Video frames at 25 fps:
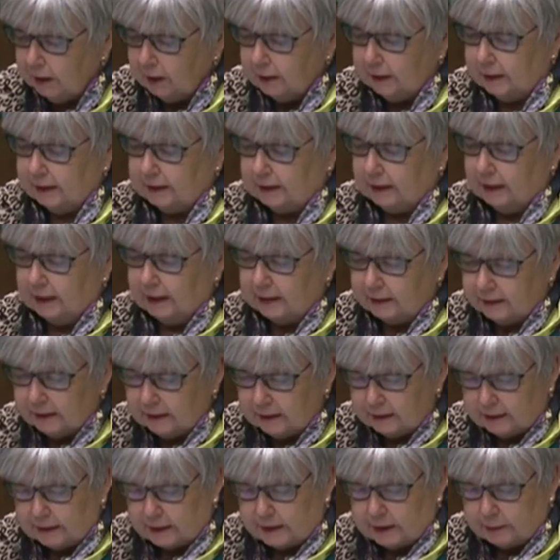He had
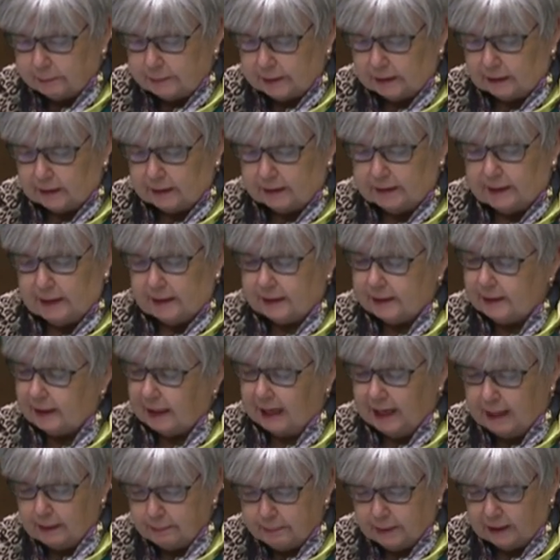learning disabilities,
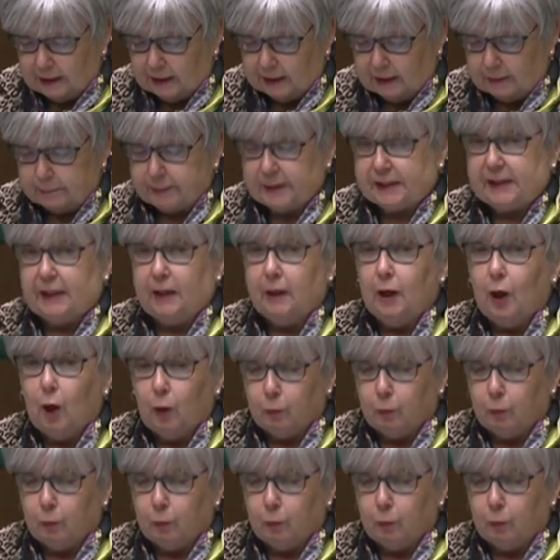epilepsy,